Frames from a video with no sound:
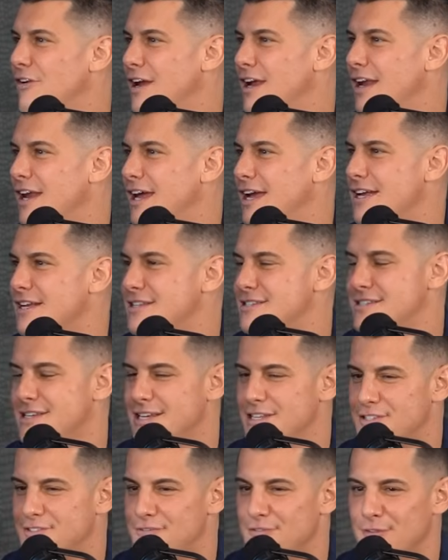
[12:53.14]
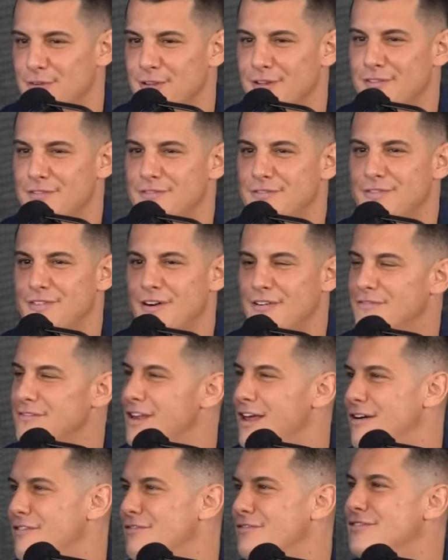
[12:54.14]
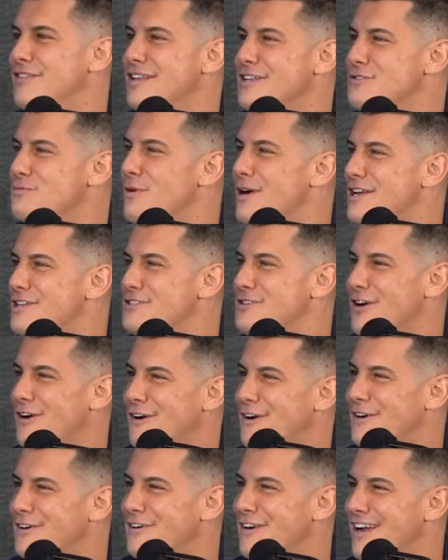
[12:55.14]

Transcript: right? For sure. Like it's full of love, and that's why it's a heart,